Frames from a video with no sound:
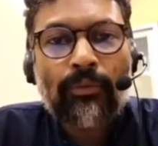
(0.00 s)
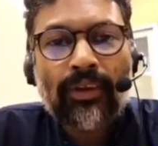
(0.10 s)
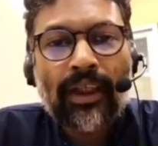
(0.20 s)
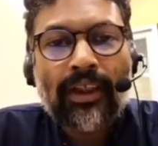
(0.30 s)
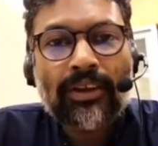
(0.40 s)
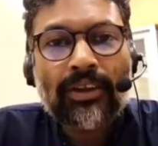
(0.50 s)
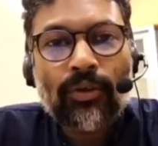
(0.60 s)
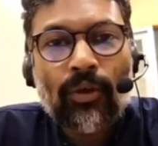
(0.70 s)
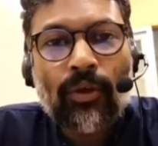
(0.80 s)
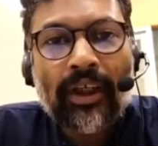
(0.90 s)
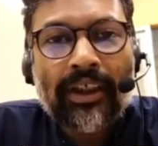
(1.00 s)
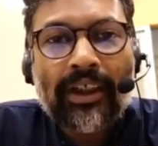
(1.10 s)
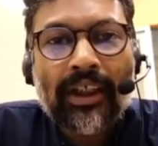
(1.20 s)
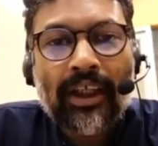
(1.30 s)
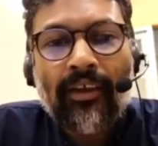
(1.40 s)
there is no
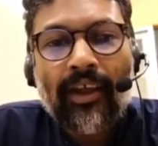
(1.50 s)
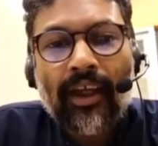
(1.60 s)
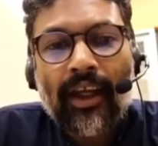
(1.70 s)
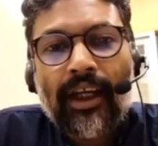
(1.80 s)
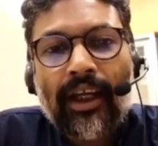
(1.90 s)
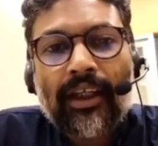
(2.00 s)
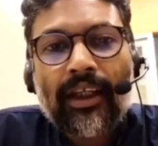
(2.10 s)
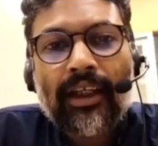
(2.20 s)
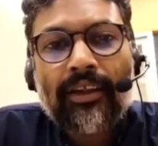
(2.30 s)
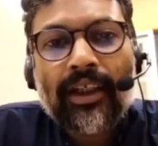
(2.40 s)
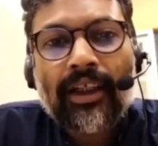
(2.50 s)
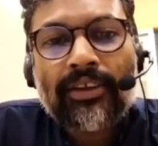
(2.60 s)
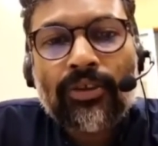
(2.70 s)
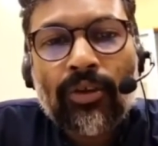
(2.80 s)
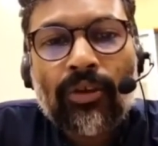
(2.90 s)
entry and there is
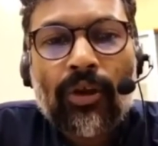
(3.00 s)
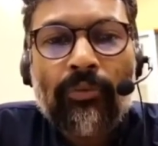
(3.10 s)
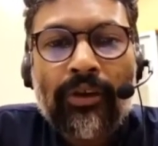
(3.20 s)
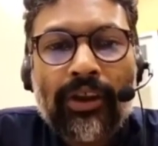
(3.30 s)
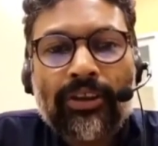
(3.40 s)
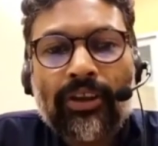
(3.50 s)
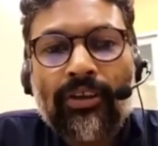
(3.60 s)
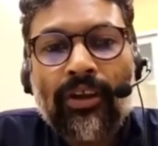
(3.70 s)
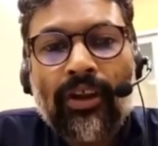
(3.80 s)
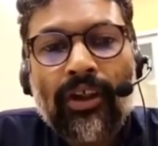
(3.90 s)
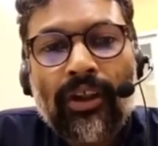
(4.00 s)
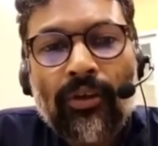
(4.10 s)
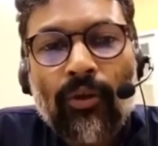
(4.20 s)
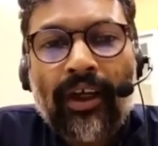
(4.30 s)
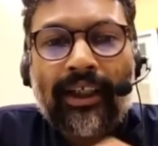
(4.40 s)
no communication in
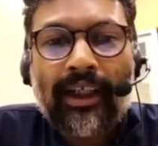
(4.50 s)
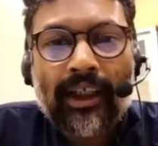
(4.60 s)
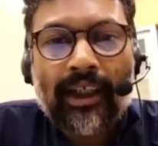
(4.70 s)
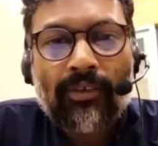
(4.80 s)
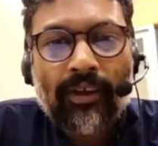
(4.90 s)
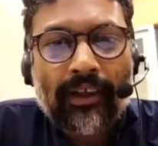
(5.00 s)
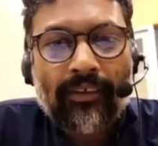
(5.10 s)
lower canaliculi.